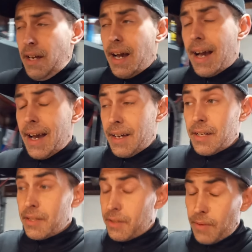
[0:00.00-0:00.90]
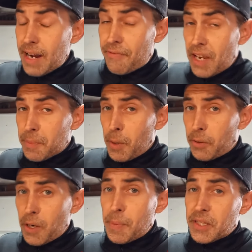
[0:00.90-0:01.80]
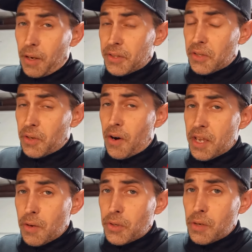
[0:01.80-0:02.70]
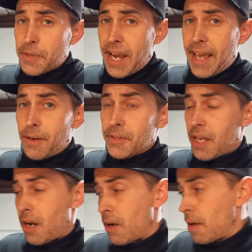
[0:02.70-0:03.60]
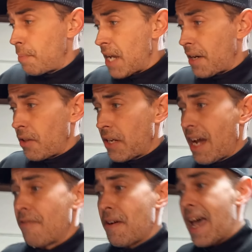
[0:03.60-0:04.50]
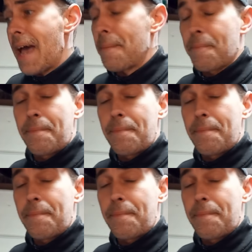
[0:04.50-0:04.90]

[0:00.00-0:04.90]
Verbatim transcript: It's a great Facebook group. He's also starting a YouTube channel, so be on the lookout for that.